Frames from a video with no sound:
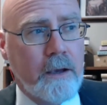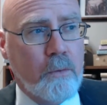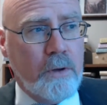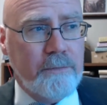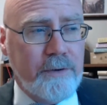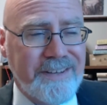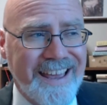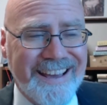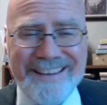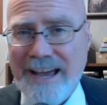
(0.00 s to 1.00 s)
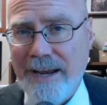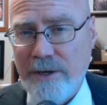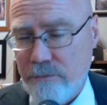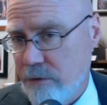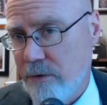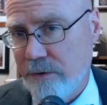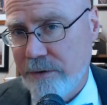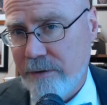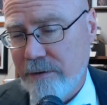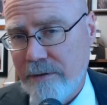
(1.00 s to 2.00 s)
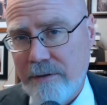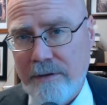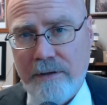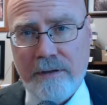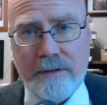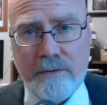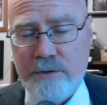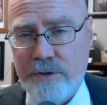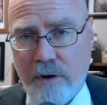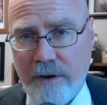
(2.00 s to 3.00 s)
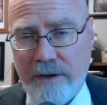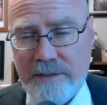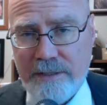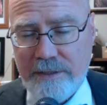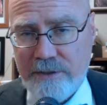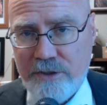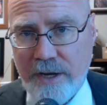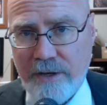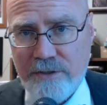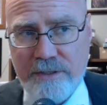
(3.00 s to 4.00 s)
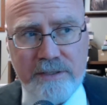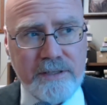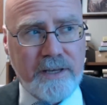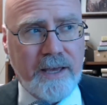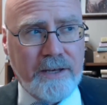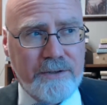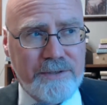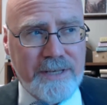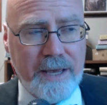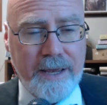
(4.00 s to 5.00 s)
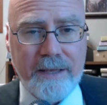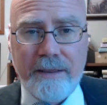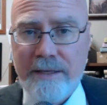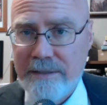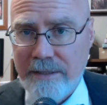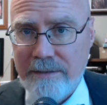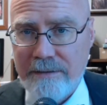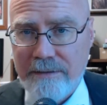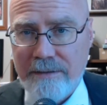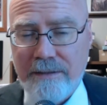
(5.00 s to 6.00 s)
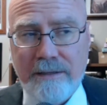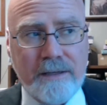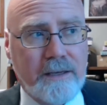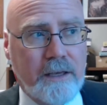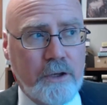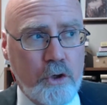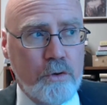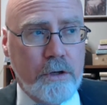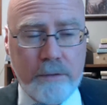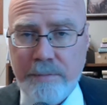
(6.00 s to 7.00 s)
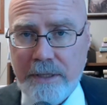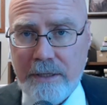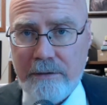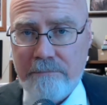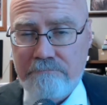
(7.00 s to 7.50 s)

Well, if you take a 9-year-old who's starting to see these changes and you say, listen, you could be